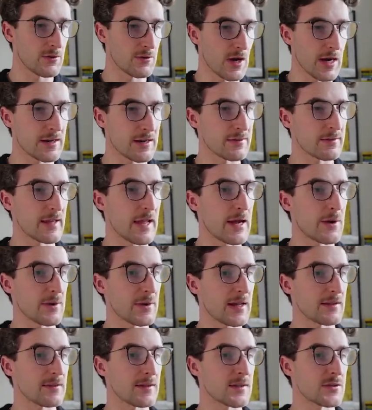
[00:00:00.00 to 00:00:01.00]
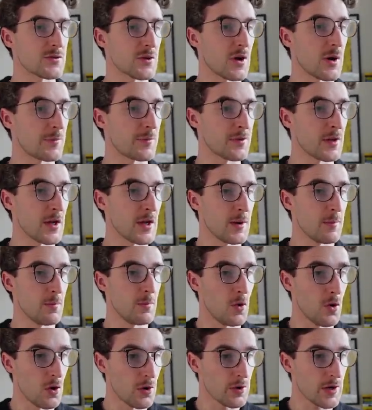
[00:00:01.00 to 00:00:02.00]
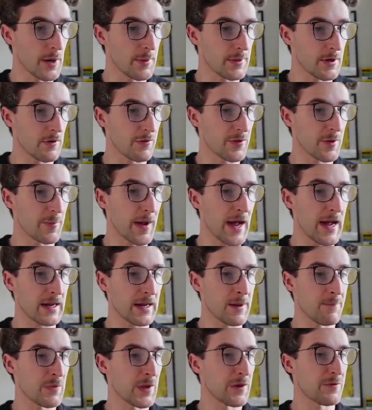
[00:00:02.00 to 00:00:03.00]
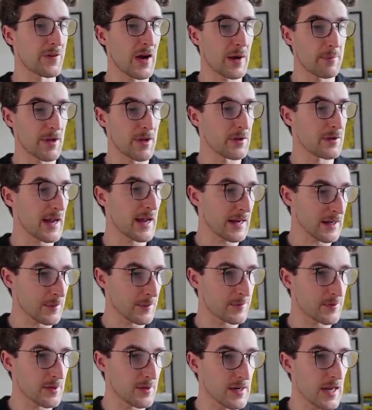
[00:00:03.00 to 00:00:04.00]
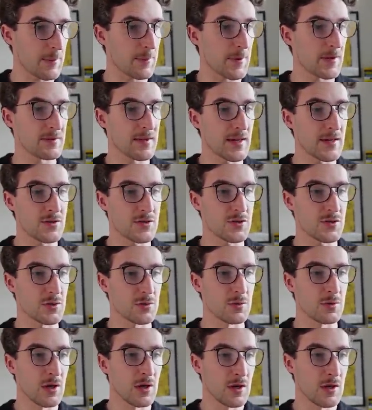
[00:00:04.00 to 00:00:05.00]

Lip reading: riders now getting dropped. More going off the back. Fabio Jakobsen, a potential,